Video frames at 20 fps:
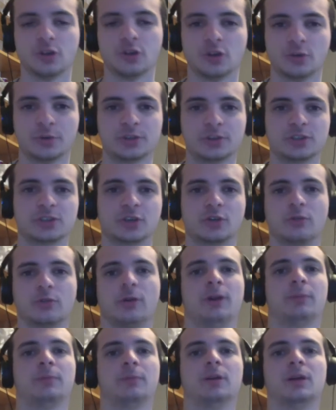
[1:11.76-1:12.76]
which is
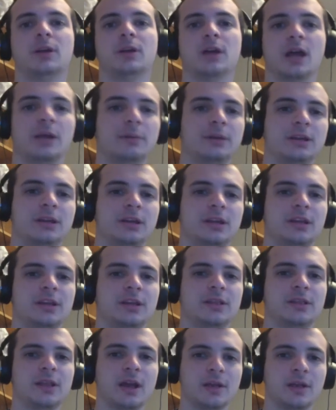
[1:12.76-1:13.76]
incredible. I
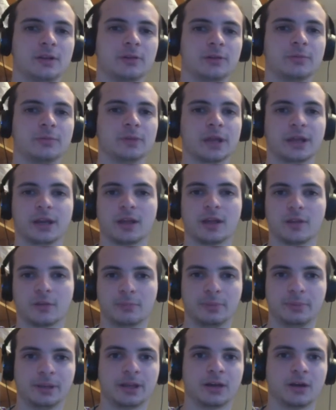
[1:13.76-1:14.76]
mean, another
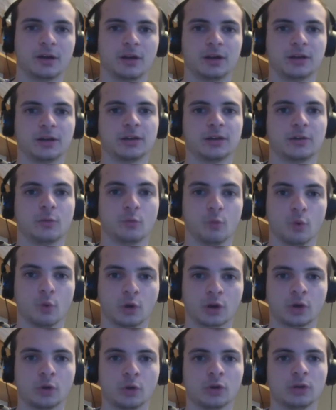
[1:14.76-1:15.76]
big card,
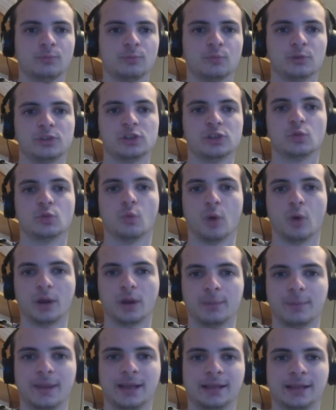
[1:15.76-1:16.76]
War Golem, which is
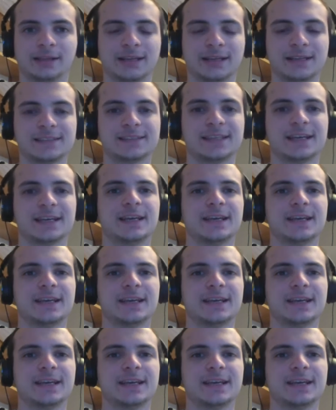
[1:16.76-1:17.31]
1 mana less,